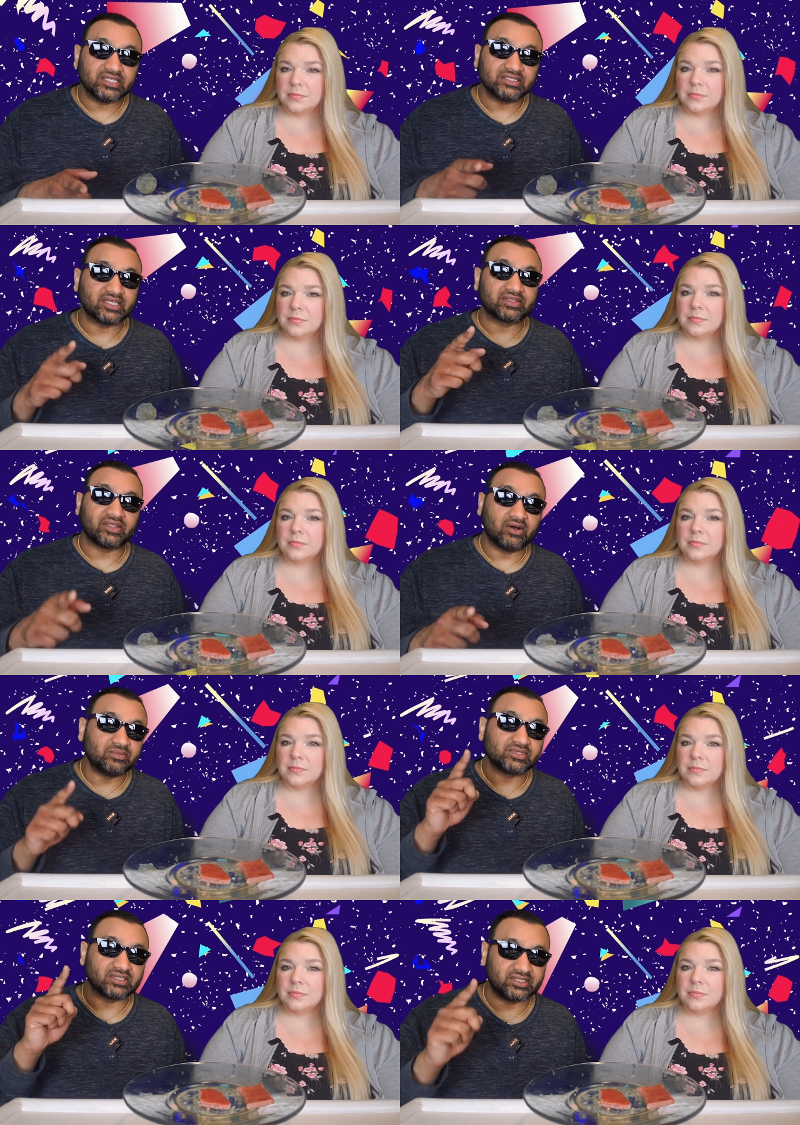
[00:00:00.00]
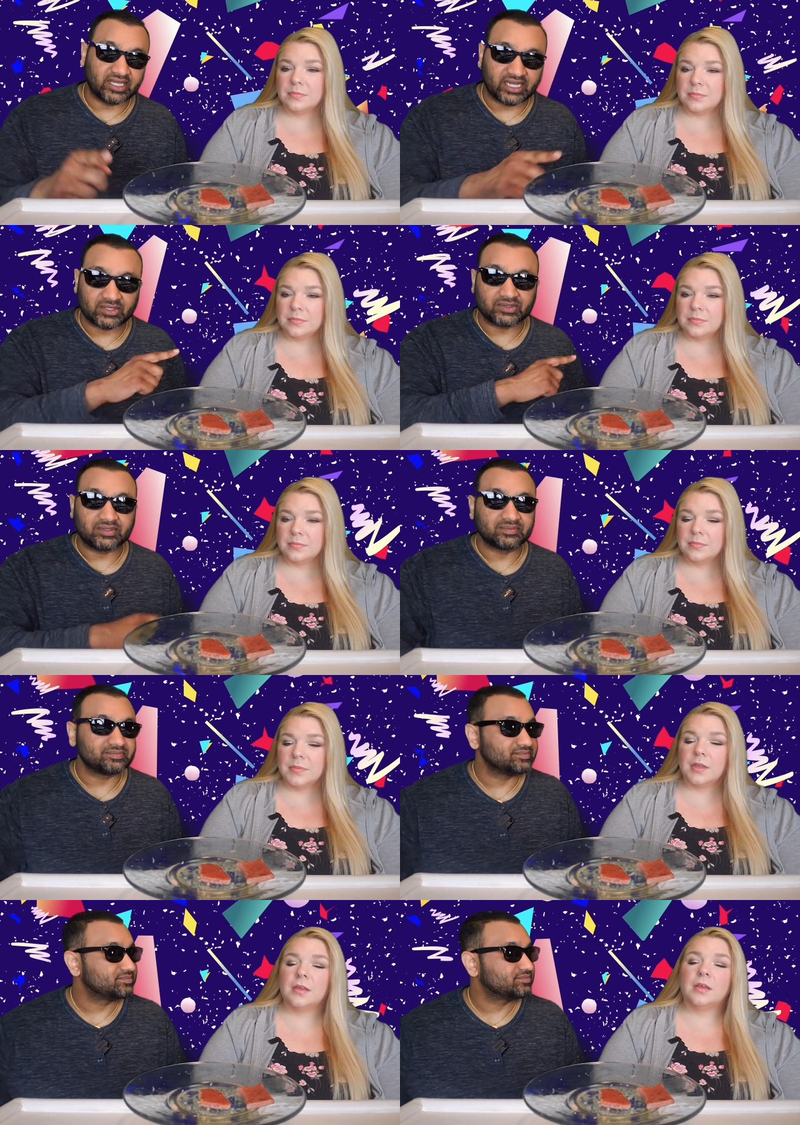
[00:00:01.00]
Speaker 1: is a thumbs down.
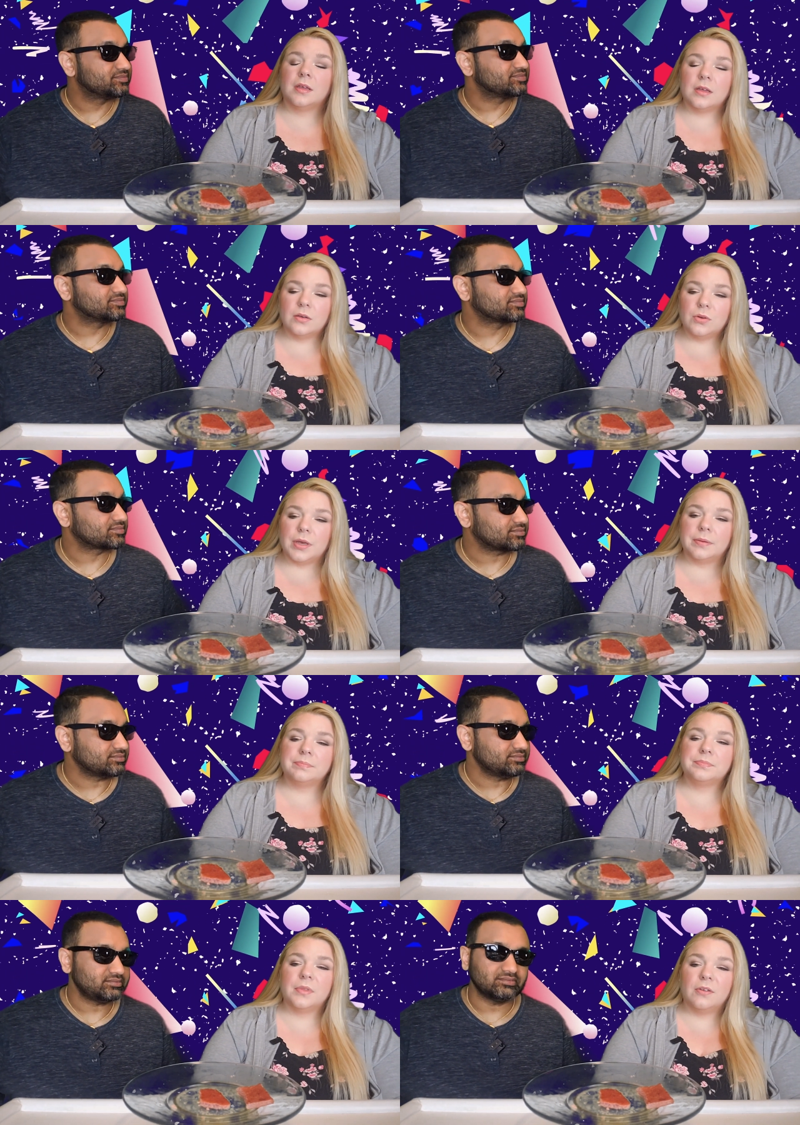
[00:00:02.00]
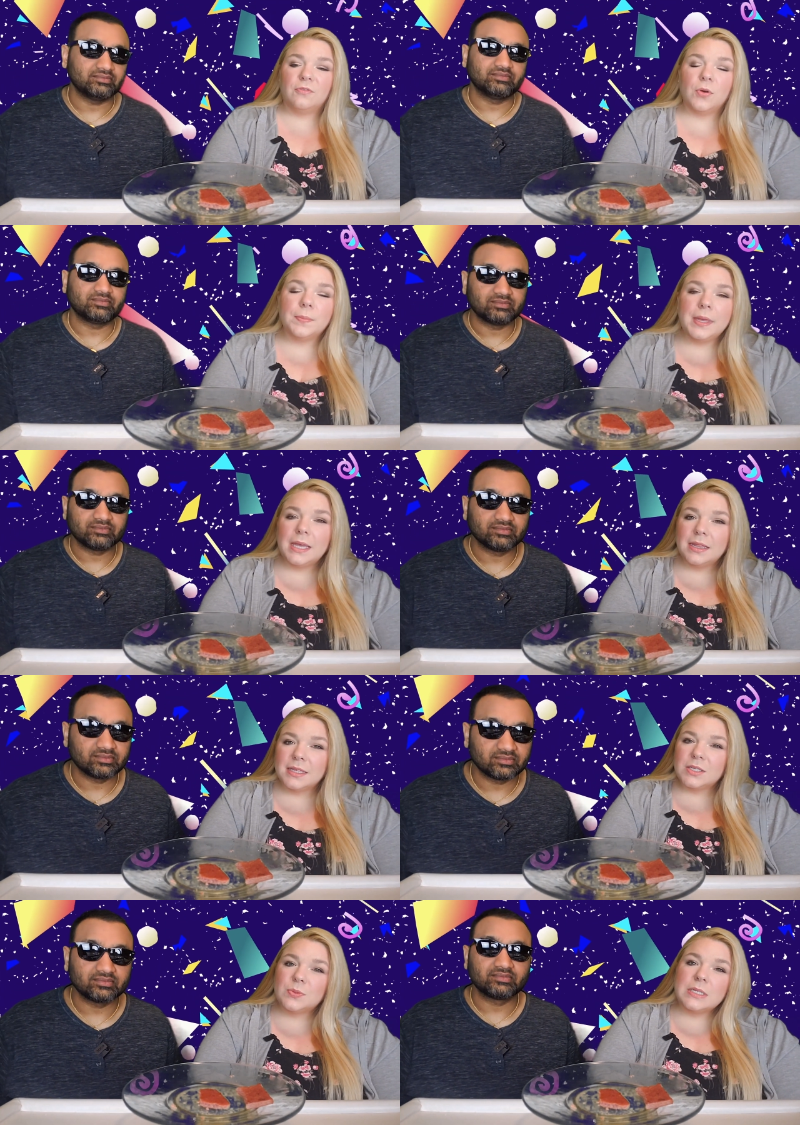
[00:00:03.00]
Speaker 2: Okay. For me,
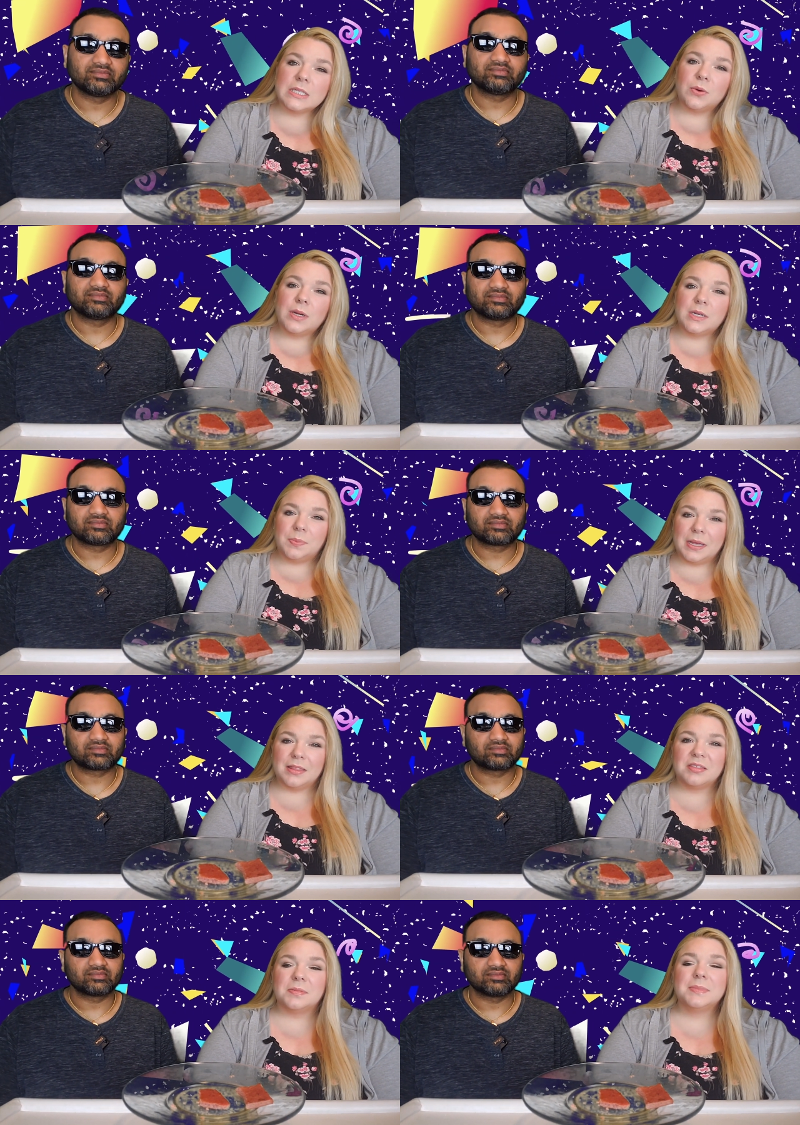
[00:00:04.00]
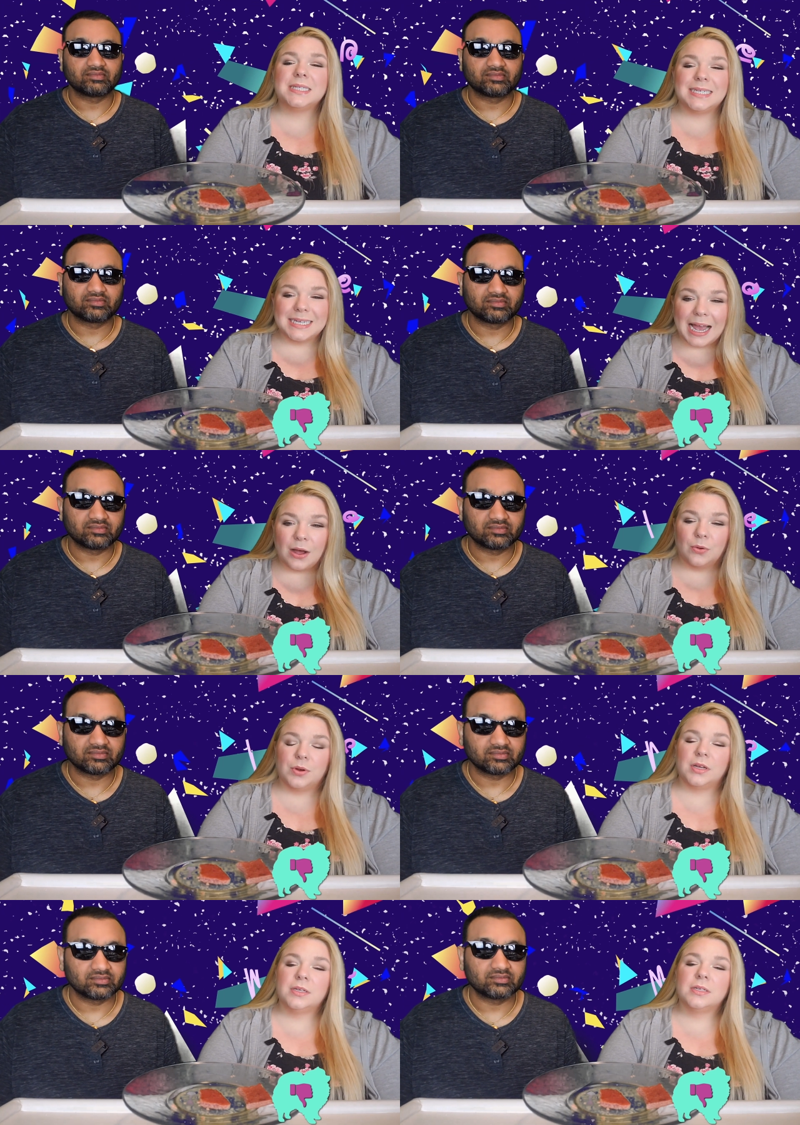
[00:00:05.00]
this one is going to be a thumbs
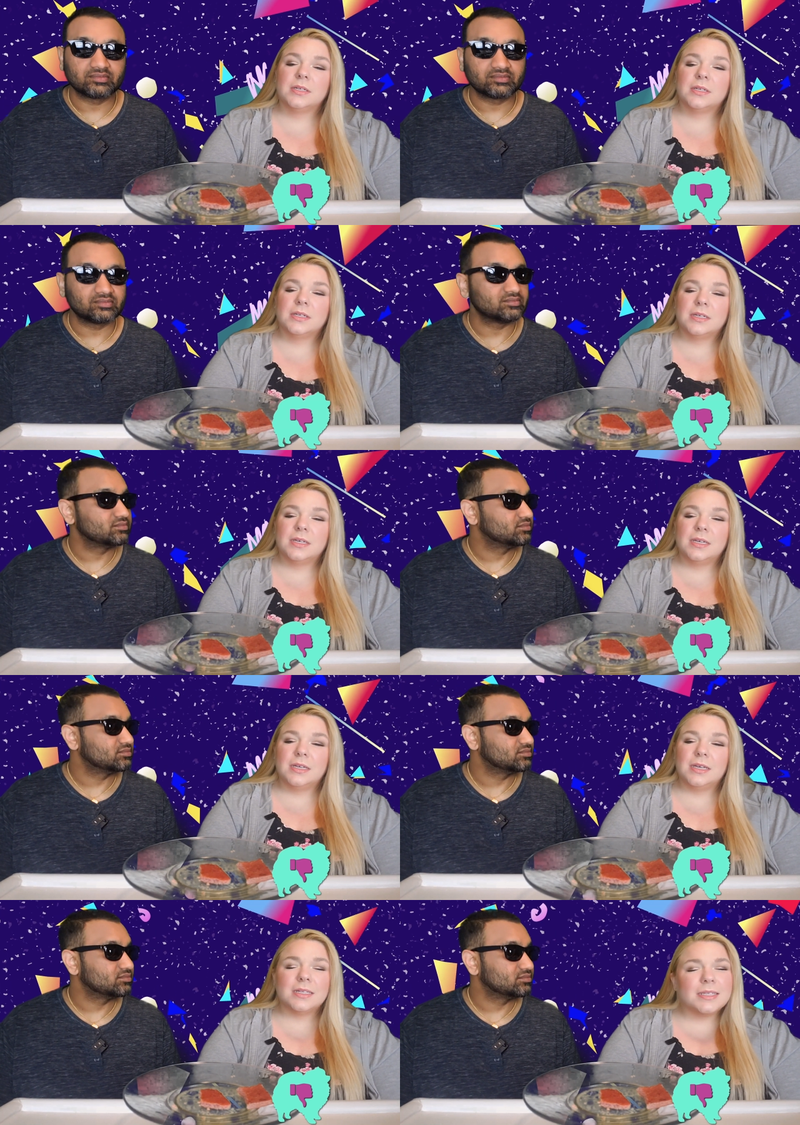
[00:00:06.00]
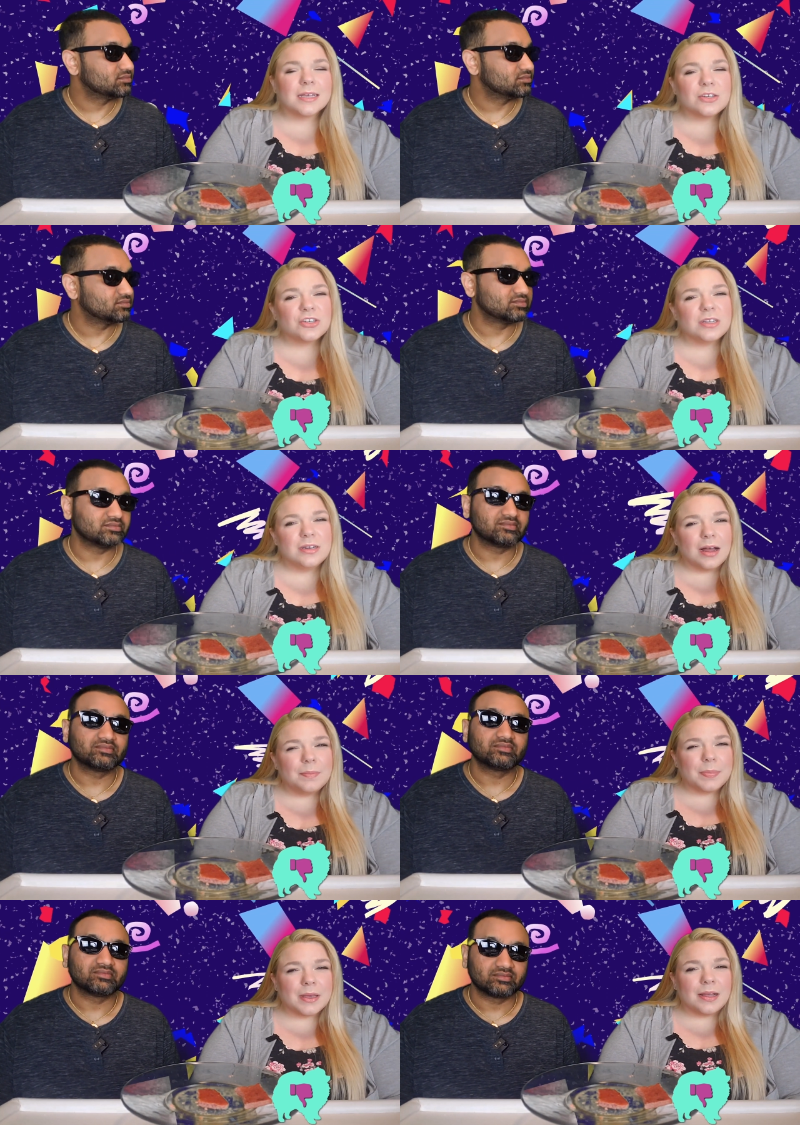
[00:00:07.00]
down. It's actually
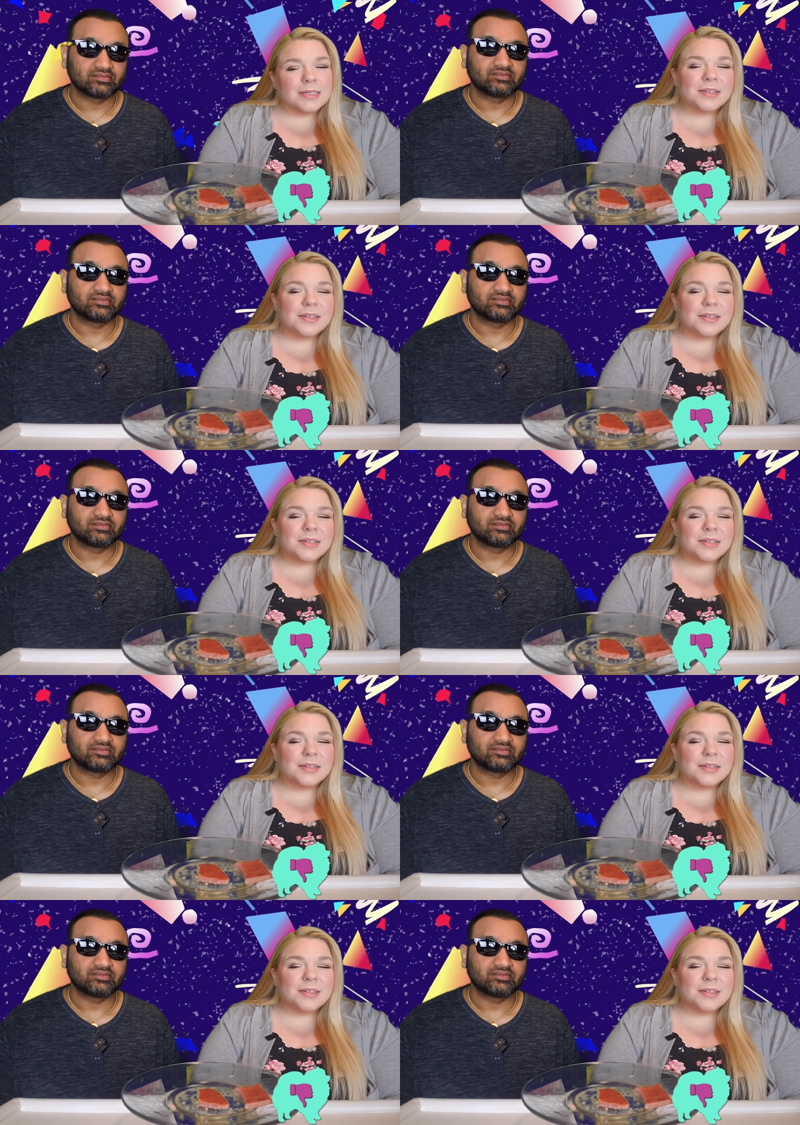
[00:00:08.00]
not because